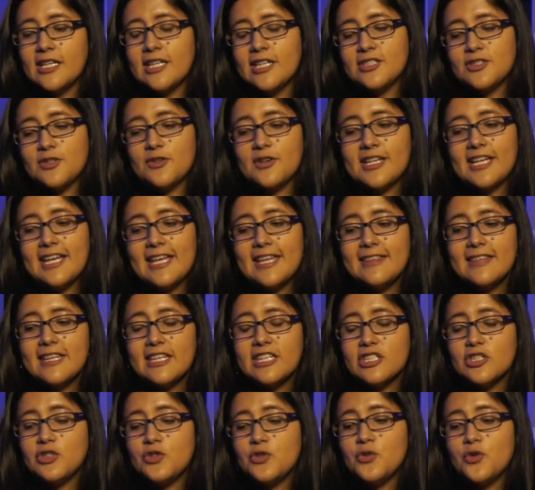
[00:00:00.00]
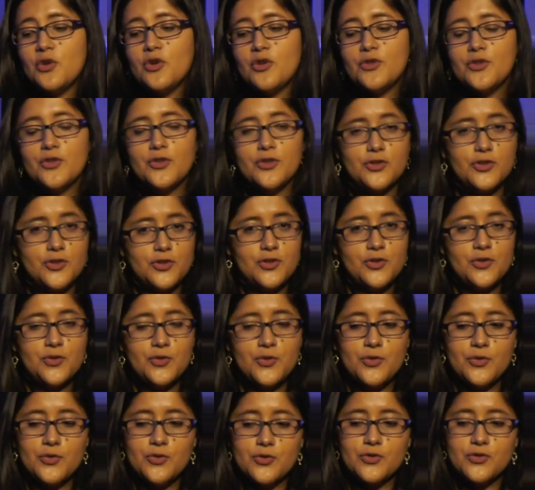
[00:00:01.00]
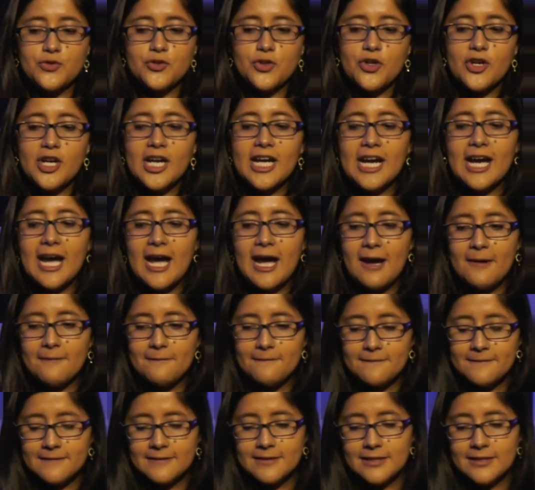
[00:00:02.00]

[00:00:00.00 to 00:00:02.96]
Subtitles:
So again, you don't have